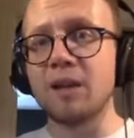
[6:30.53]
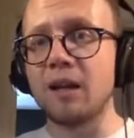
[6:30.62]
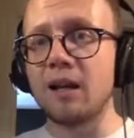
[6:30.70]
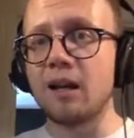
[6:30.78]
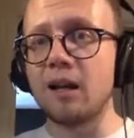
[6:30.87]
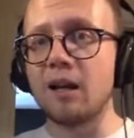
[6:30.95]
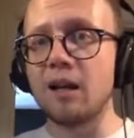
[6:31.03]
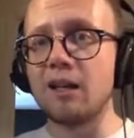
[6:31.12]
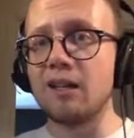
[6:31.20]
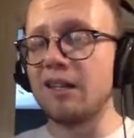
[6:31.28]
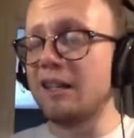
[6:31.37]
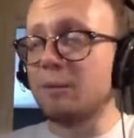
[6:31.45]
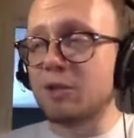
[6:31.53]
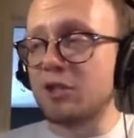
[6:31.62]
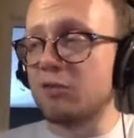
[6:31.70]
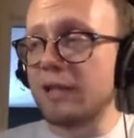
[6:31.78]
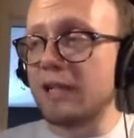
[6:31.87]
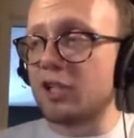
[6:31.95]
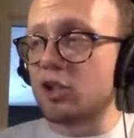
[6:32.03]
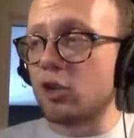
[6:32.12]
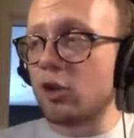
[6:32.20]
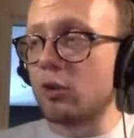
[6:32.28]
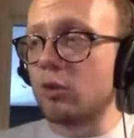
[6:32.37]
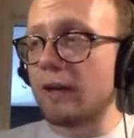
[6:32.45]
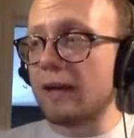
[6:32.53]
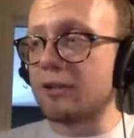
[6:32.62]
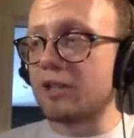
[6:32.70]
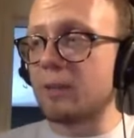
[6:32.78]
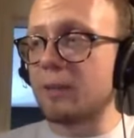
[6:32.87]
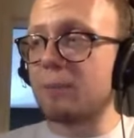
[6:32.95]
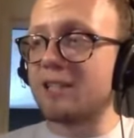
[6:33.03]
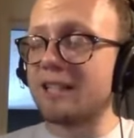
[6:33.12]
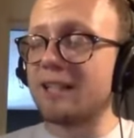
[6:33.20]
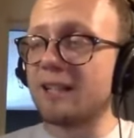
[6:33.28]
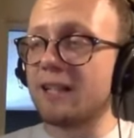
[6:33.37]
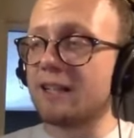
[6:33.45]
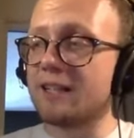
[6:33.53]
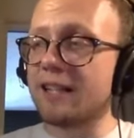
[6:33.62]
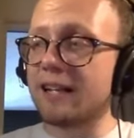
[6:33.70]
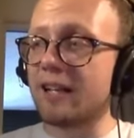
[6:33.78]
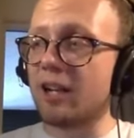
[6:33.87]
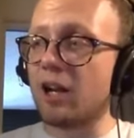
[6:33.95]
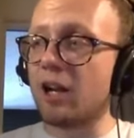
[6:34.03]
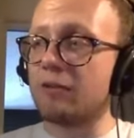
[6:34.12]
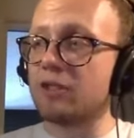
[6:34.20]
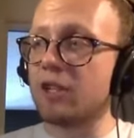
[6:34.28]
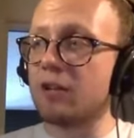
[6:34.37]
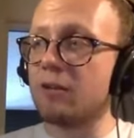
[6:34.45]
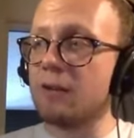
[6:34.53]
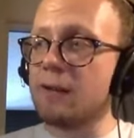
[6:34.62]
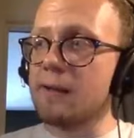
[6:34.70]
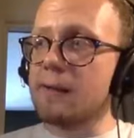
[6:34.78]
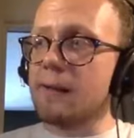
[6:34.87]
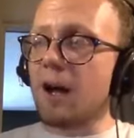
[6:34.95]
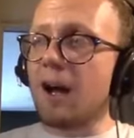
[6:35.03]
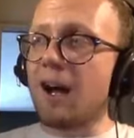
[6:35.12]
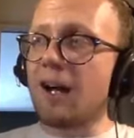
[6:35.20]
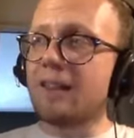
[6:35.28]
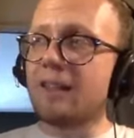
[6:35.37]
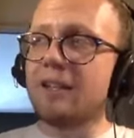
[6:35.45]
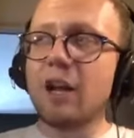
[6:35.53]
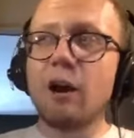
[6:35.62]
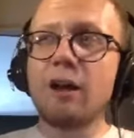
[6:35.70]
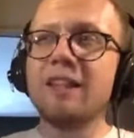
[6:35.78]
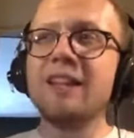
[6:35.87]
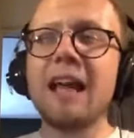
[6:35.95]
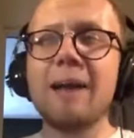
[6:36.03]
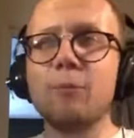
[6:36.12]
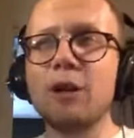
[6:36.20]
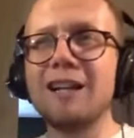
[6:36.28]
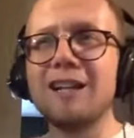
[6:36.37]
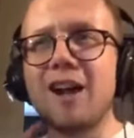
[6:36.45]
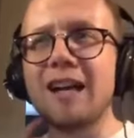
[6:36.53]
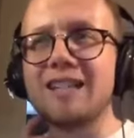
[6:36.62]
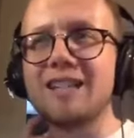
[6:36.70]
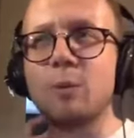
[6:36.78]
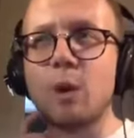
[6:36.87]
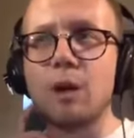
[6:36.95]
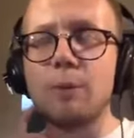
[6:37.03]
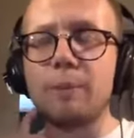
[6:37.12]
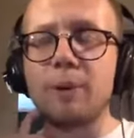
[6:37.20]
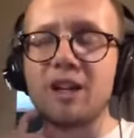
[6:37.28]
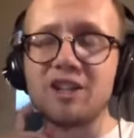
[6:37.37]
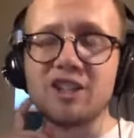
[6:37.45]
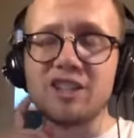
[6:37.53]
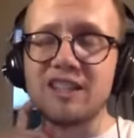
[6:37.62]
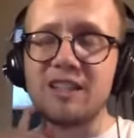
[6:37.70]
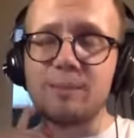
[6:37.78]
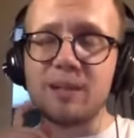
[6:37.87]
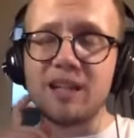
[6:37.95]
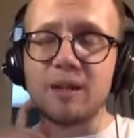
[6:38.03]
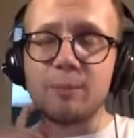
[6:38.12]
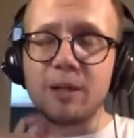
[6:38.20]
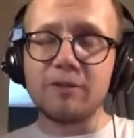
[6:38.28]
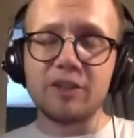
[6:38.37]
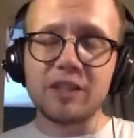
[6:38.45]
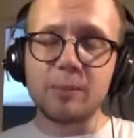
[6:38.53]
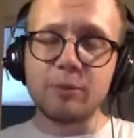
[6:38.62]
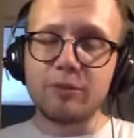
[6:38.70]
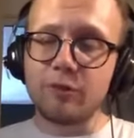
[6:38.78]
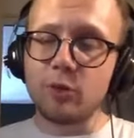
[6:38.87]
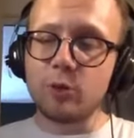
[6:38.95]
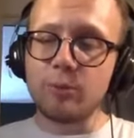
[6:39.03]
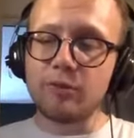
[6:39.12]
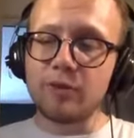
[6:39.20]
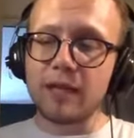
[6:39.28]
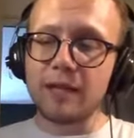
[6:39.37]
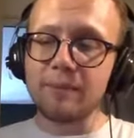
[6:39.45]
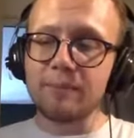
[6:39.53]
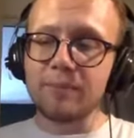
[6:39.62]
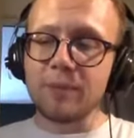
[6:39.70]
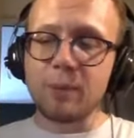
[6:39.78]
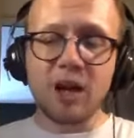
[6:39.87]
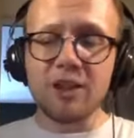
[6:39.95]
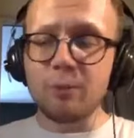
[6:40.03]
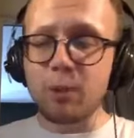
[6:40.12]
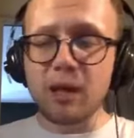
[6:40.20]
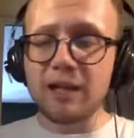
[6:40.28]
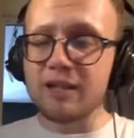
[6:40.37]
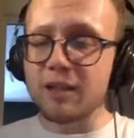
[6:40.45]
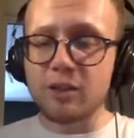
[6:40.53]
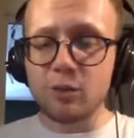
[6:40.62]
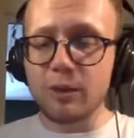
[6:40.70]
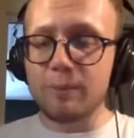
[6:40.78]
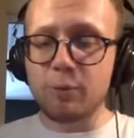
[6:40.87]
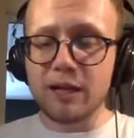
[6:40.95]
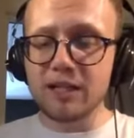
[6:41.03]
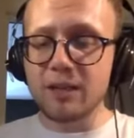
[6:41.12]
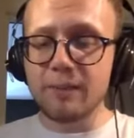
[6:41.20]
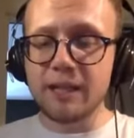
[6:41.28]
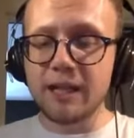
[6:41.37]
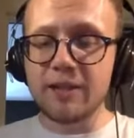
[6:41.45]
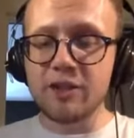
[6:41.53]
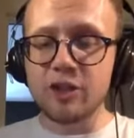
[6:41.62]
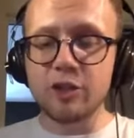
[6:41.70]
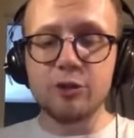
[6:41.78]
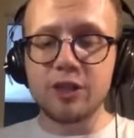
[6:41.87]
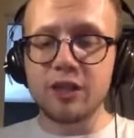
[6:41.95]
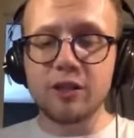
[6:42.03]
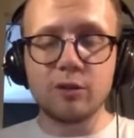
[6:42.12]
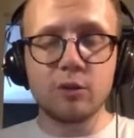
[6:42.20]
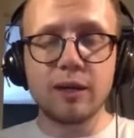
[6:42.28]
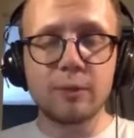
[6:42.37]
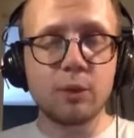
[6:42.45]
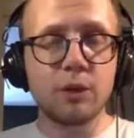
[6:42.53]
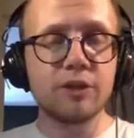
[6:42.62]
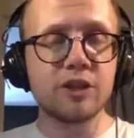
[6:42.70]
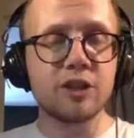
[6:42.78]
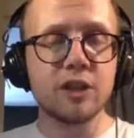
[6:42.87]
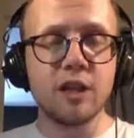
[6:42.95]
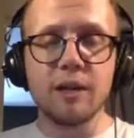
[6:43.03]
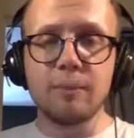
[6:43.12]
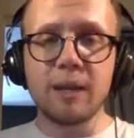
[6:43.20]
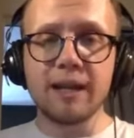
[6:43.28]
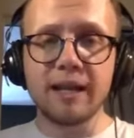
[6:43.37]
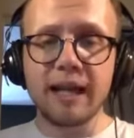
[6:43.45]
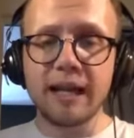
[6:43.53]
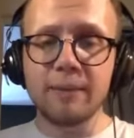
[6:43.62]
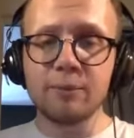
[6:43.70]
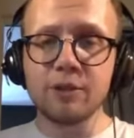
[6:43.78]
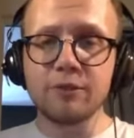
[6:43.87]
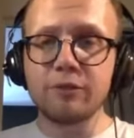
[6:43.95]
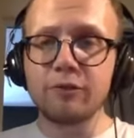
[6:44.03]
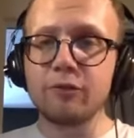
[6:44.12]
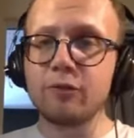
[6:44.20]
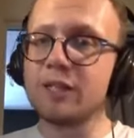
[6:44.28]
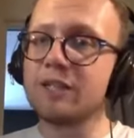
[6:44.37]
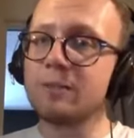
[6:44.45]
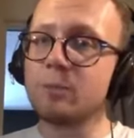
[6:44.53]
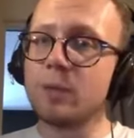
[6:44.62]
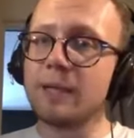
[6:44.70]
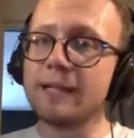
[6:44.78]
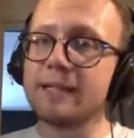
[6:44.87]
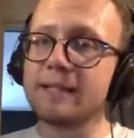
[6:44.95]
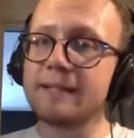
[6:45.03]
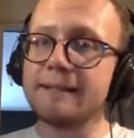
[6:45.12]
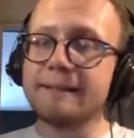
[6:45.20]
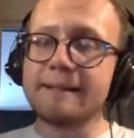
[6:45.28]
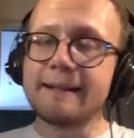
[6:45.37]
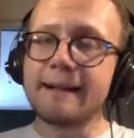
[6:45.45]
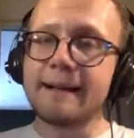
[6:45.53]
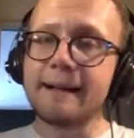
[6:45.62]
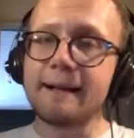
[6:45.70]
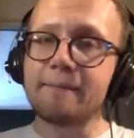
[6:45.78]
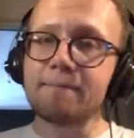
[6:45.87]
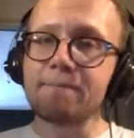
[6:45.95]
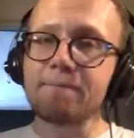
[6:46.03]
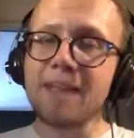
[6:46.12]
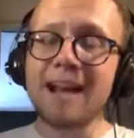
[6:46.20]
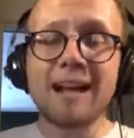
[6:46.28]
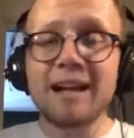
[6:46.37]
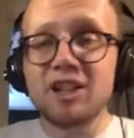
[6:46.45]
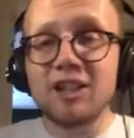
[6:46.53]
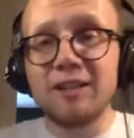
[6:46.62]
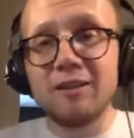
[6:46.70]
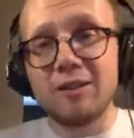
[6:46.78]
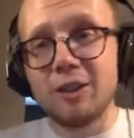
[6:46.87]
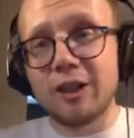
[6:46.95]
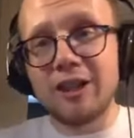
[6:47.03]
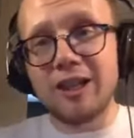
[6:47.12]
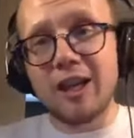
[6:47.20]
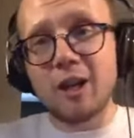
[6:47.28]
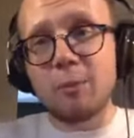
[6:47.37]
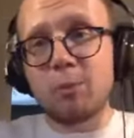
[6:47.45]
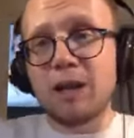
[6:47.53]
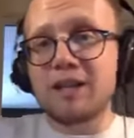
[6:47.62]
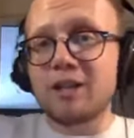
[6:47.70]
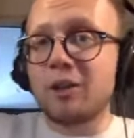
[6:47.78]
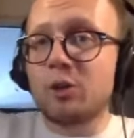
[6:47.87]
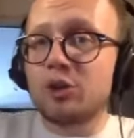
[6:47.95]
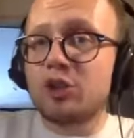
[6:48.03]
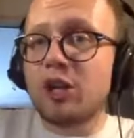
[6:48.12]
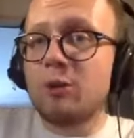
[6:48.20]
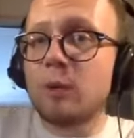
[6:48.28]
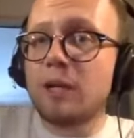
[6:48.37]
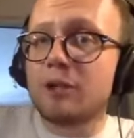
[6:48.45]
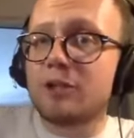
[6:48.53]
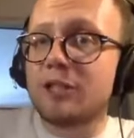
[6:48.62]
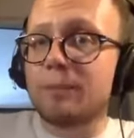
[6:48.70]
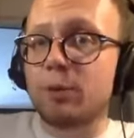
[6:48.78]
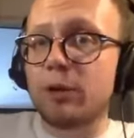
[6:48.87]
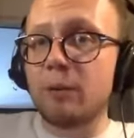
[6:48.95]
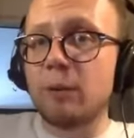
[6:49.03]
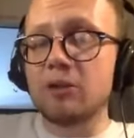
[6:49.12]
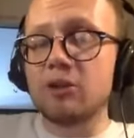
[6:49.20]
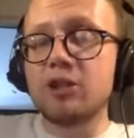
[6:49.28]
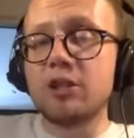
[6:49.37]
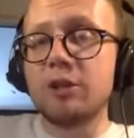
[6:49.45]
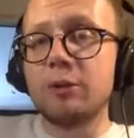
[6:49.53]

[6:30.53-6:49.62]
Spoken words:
It was a really strong all-round display, particularly in the second half. So I think Emery likes Iwobi, but I just think he's been in a bit of a dip of form of late. But other players I thought impressed. I mean, Guendouzi, I thought, had one of his better games of recent weeks. And actually, looking at the younger players, I thought Joe Willock did pretty well too.